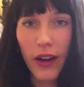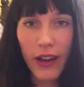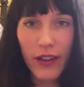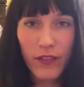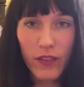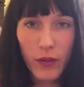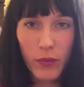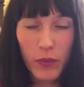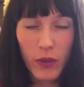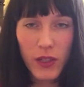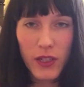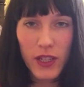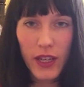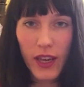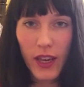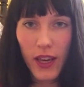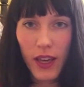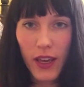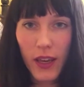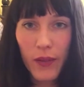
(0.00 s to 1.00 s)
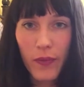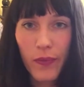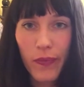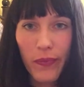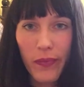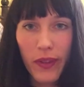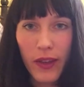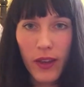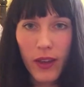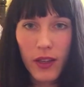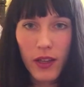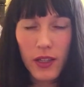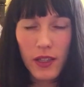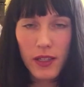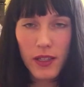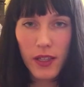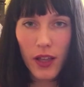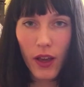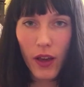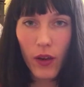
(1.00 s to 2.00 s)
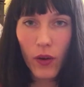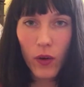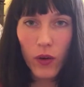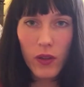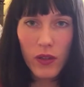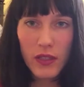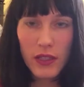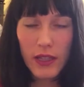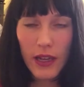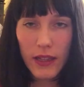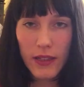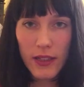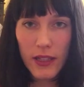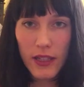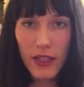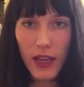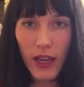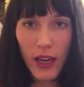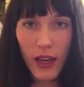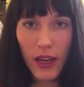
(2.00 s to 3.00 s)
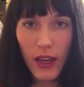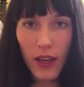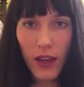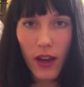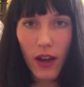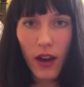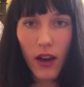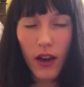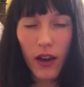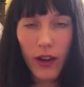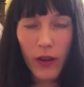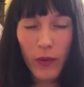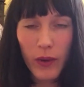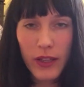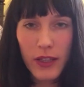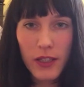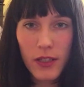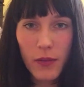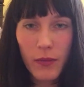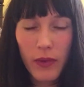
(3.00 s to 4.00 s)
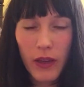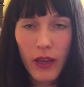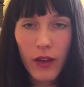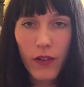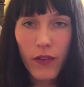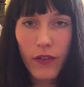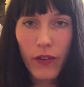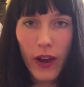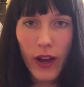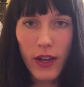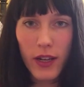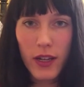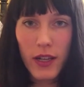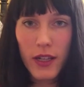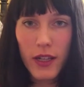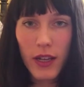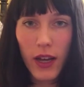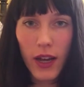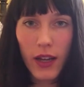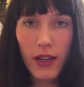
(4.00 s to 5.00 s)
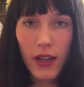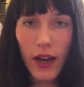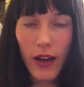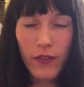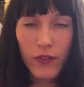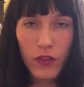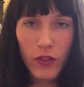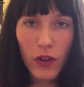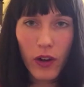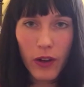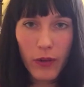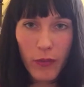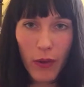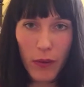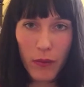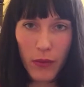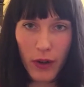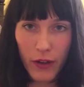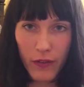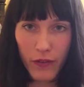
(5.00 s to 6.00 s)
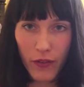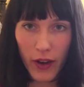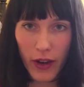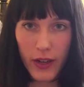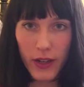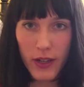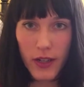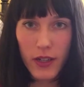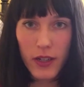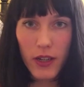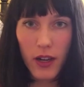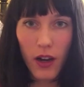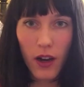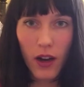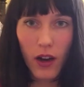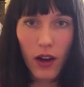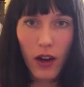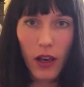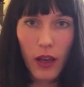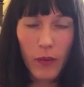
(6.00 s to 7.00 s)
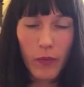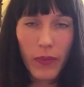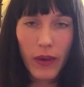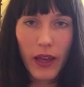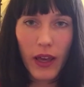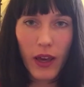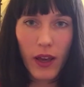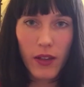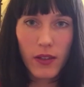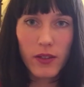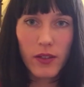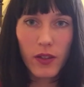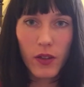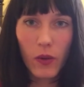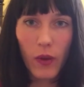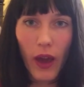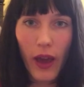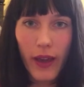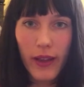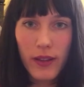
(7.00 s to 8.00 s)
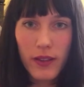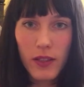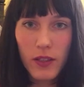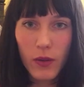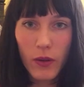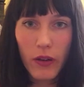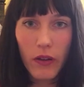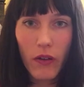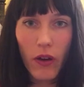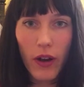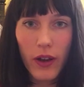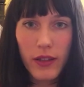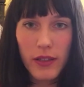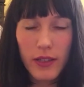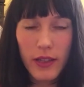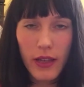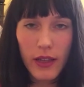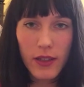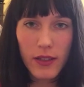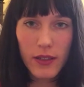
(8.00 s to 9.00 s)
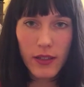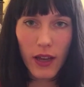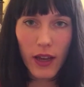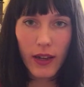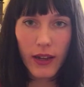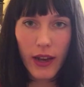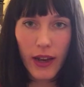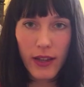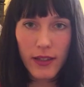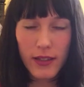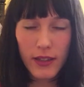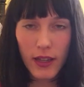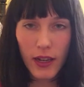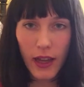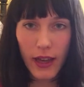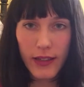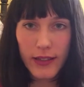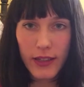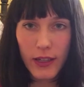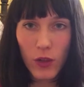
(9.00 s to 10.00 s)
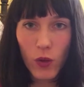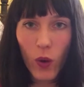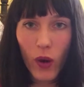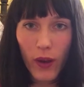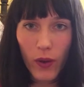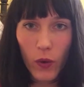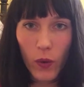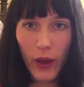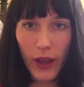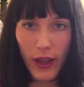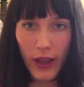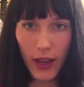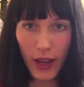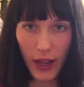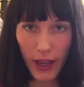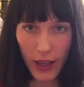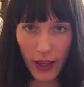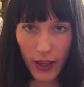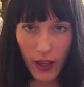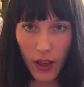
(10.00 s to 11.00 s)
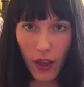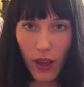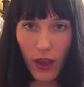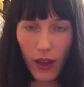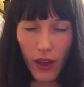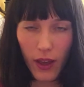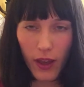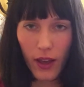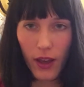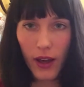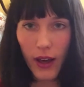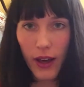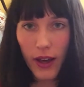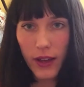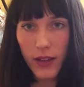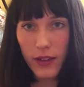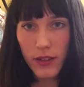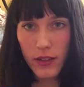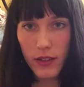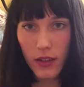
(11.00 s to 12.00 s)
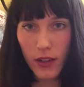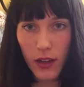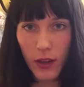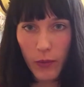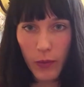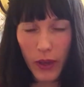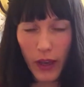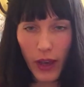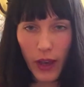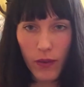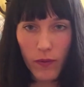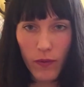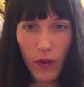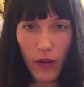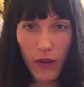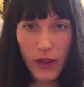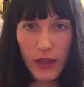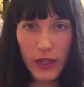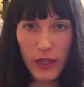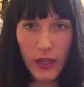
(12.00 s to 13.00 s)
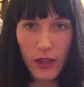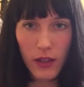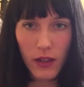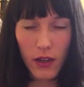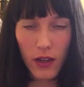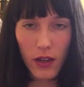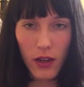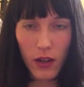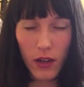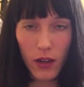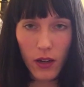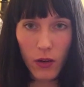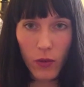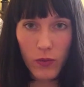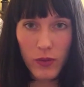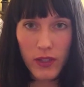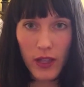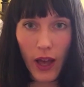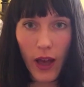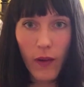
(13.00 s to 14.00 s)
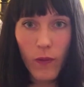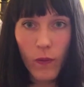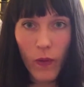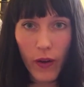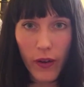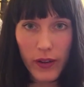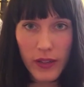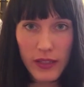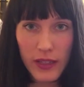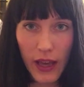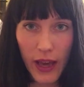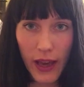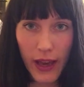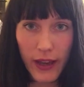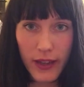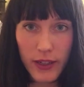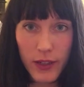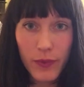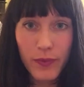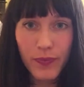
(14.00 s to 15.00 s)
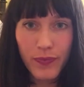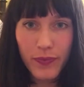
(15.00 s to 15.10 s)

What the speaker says: Hi everybody. So on Saturday I went to meet a friend, and after I'd met my friend I began to get into a crisis and it escalated quite quickly and I became very upset and very scared,